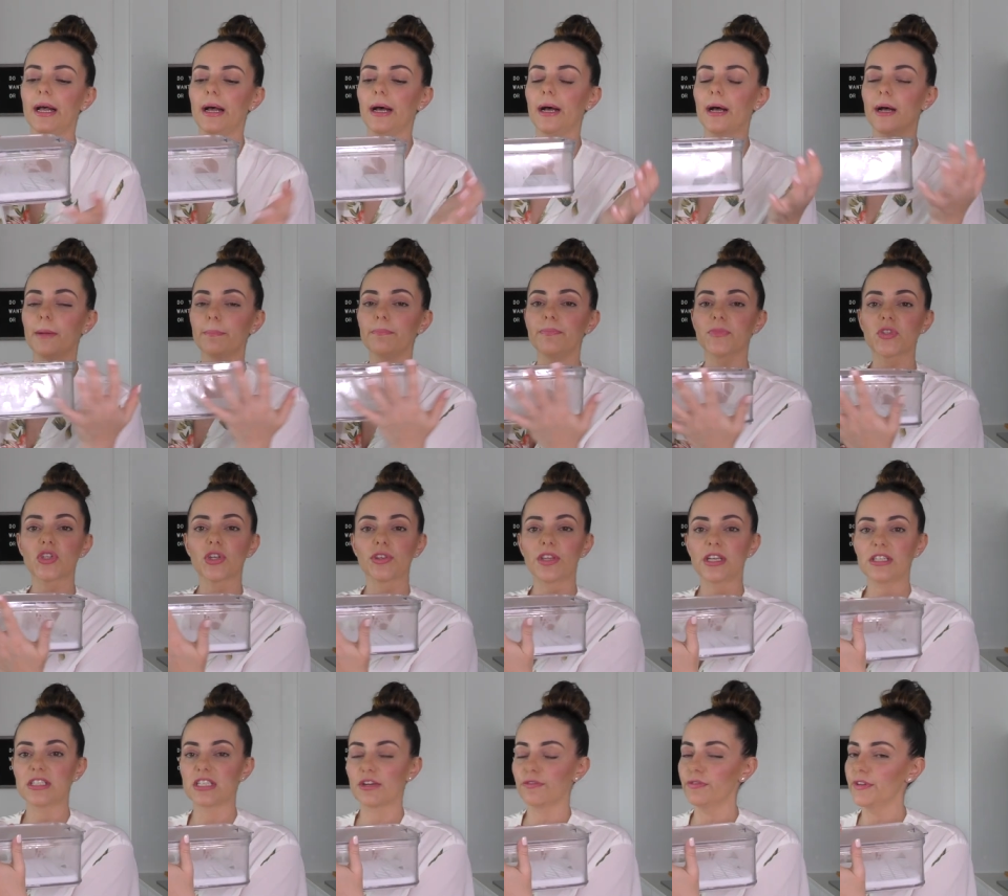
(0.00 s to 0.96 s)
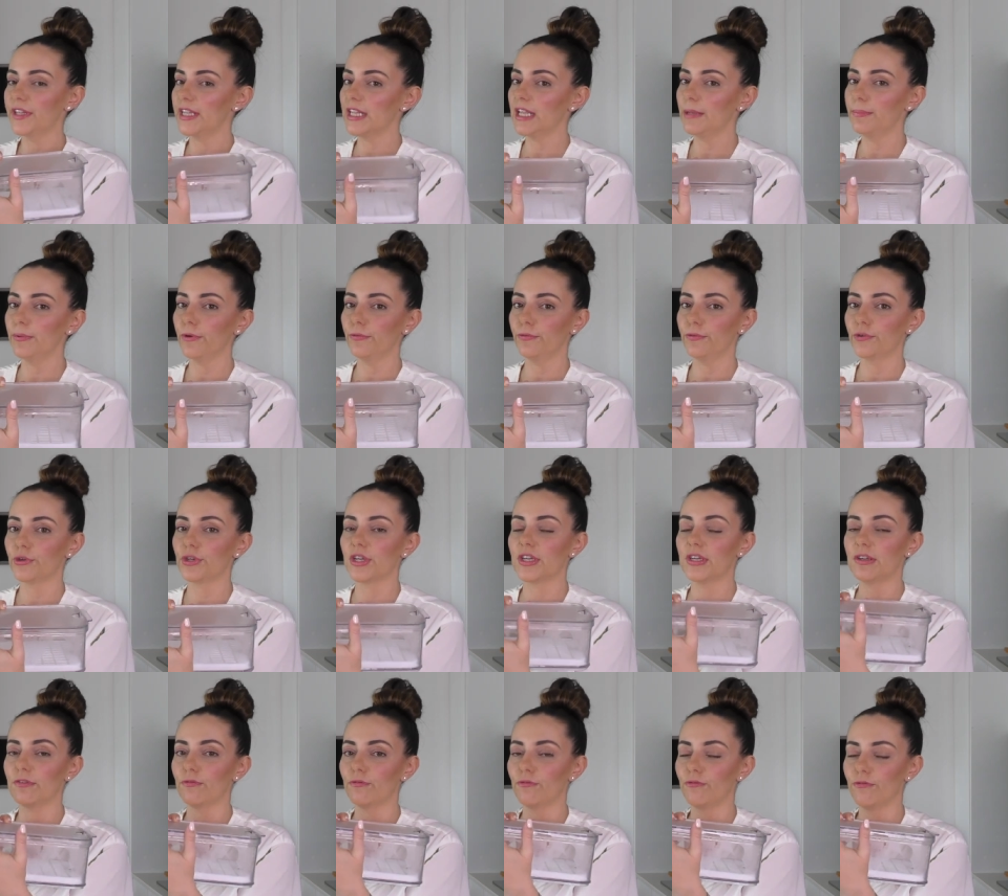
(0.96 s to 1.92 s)
Um, so they definitely keep your
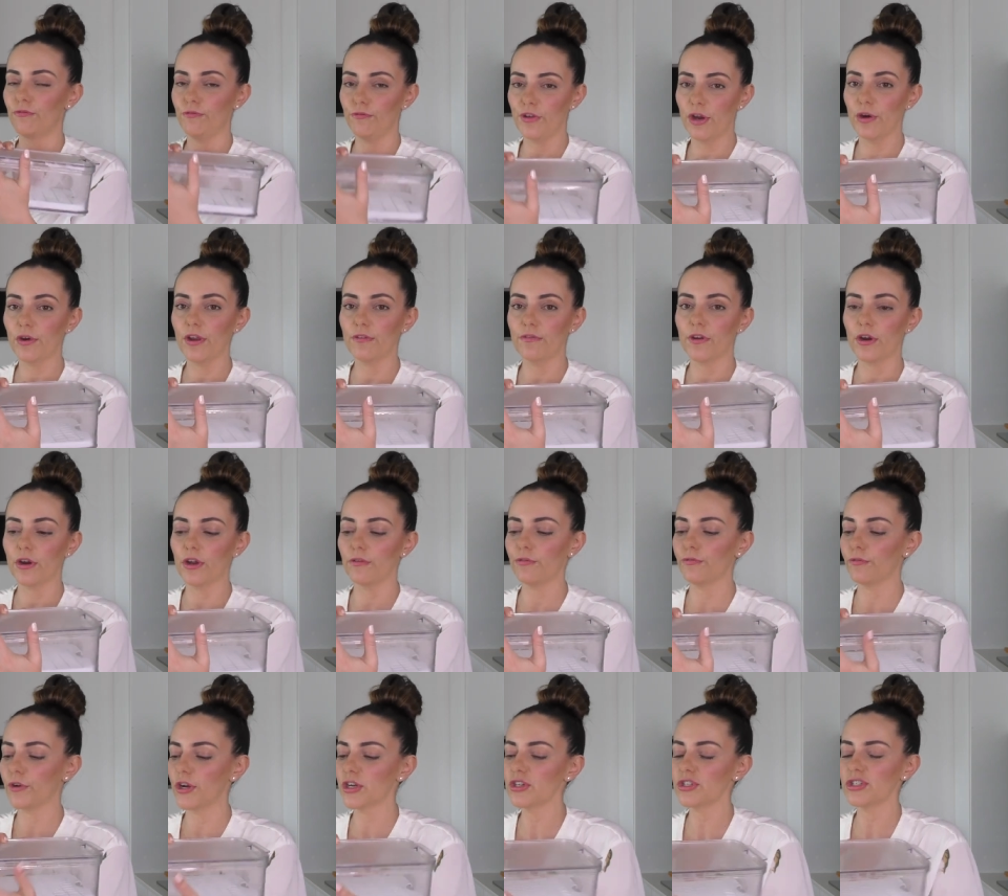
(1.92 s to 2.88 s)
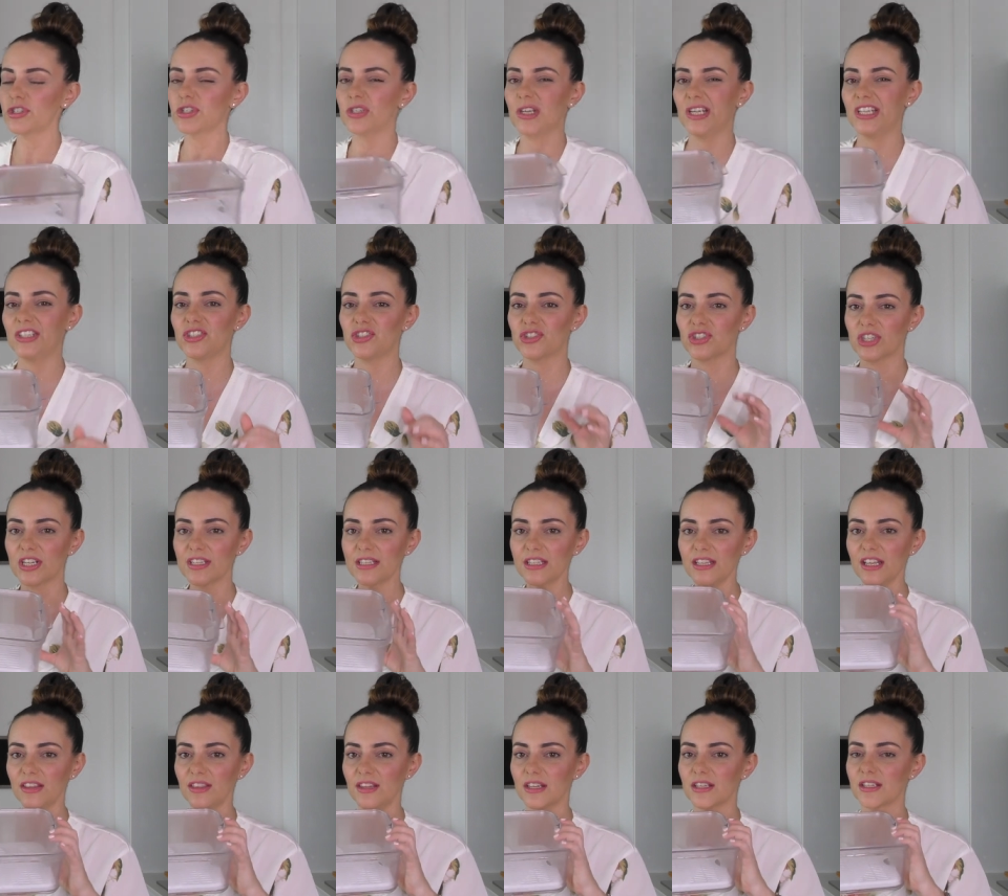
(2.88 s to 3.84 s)
food very, very fresh. It's
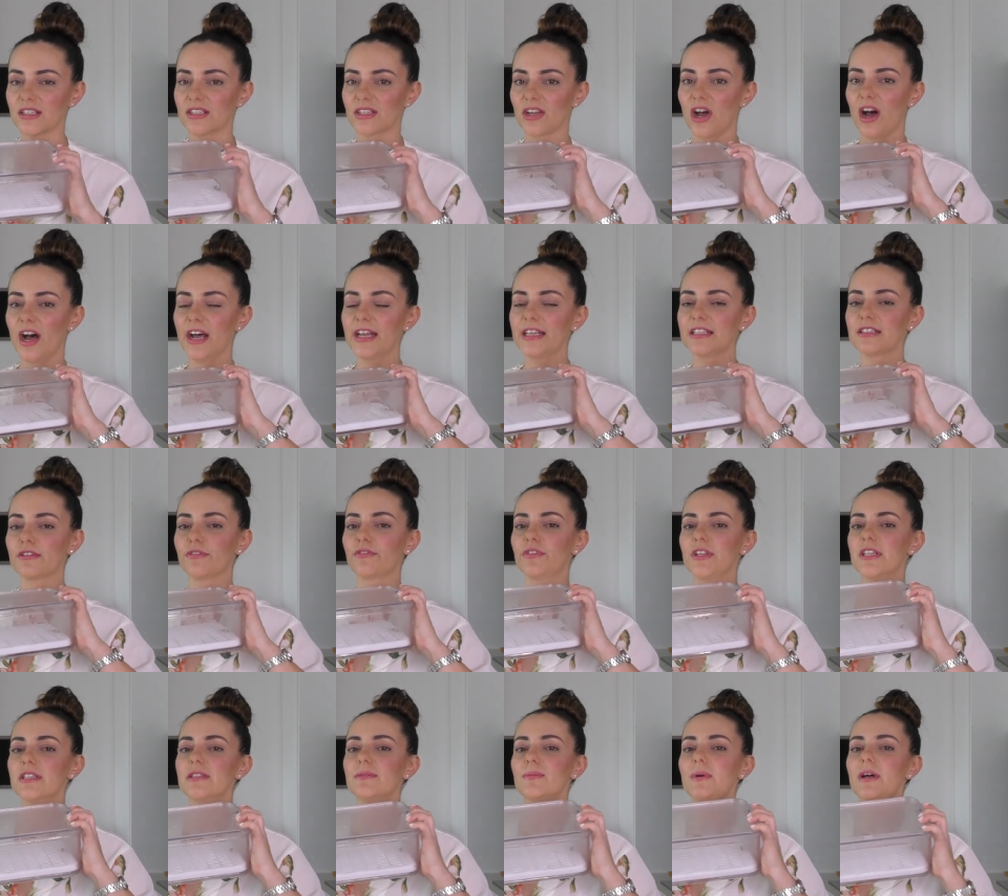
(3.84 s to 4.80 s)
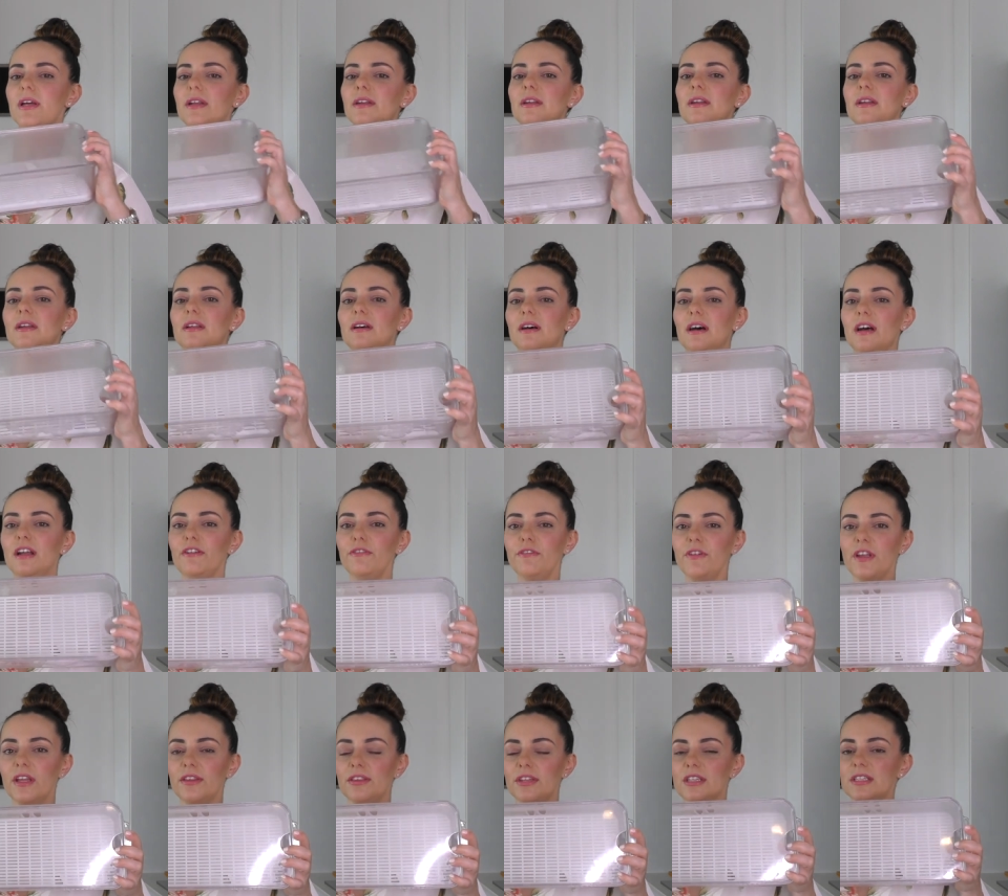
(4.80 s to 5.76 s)
just that the size of this one, I
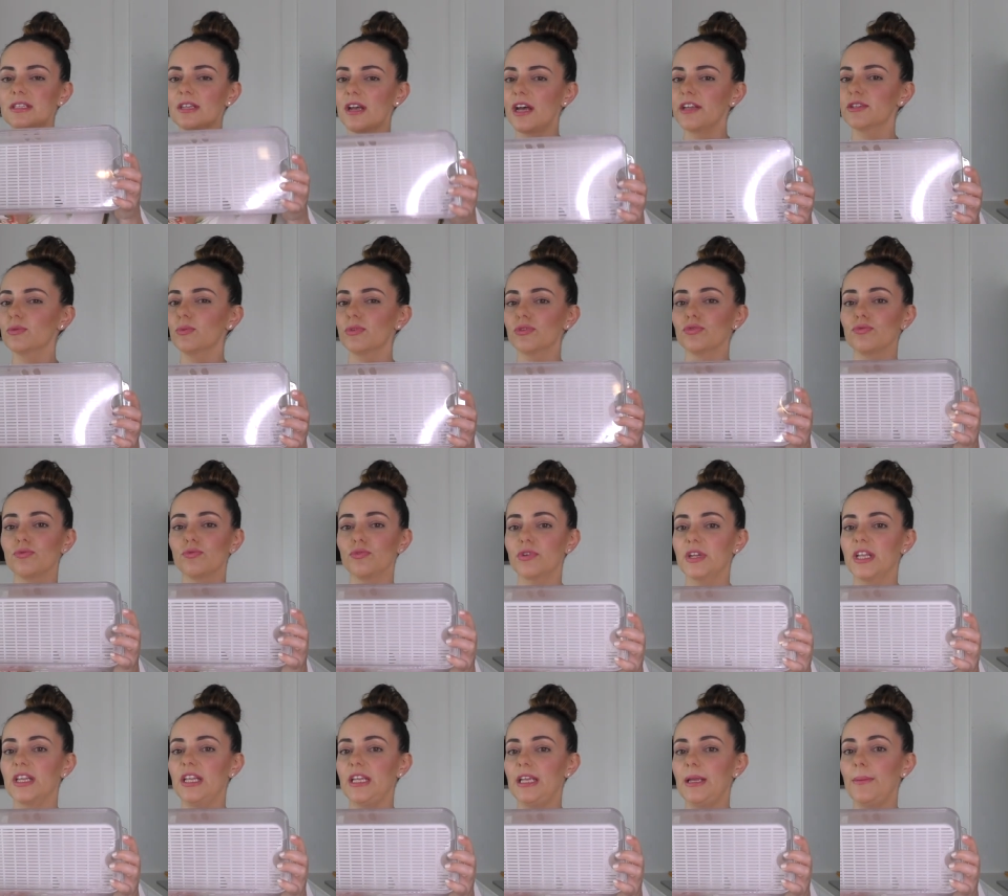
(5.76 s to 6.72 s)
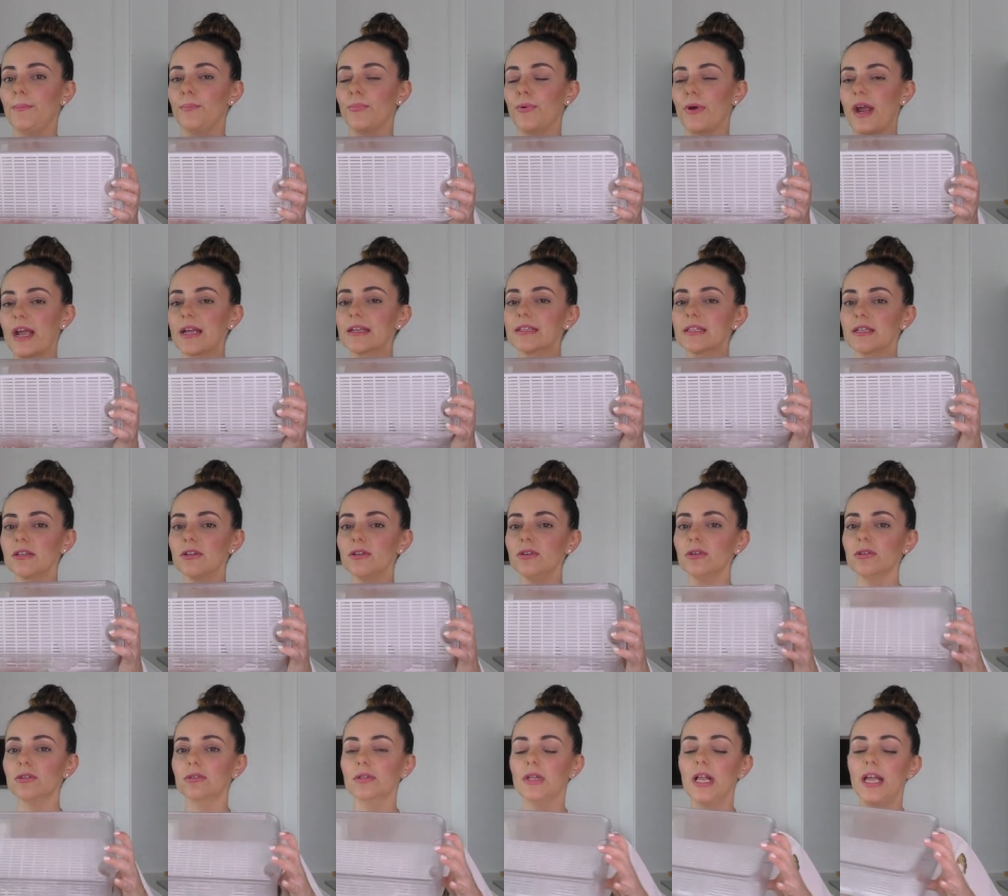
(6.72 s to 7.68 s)
found the size was really
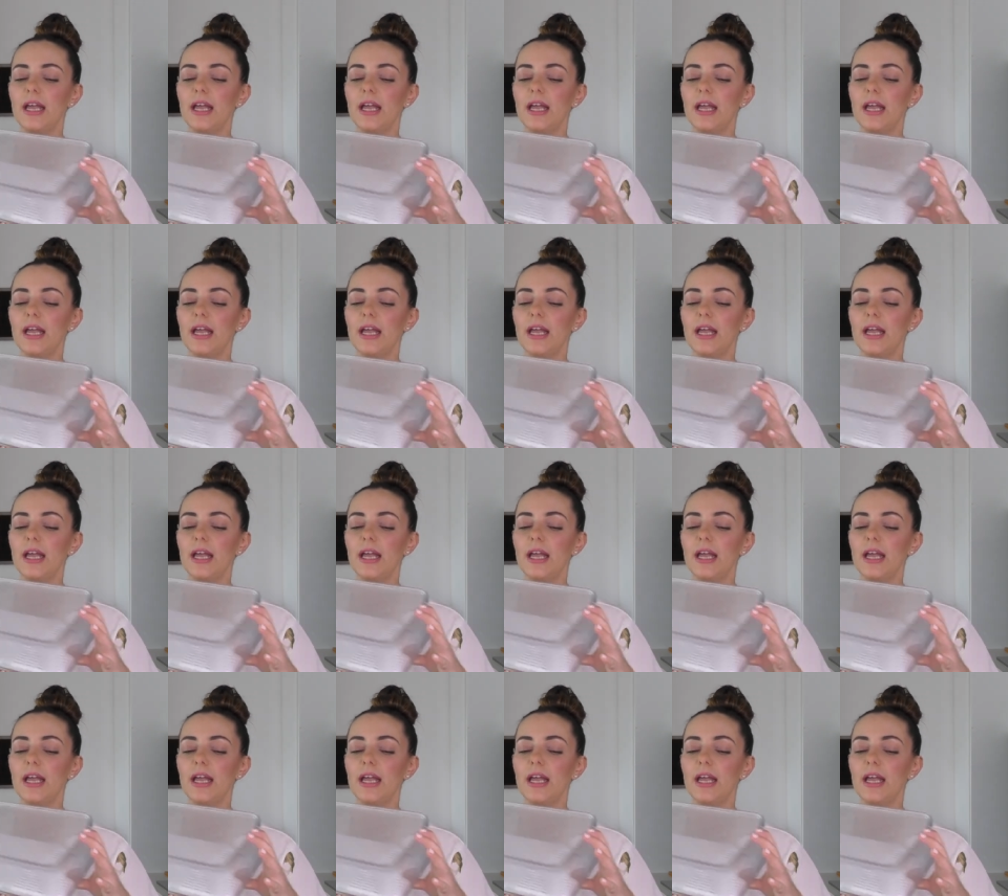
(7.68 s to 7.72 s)
impractical.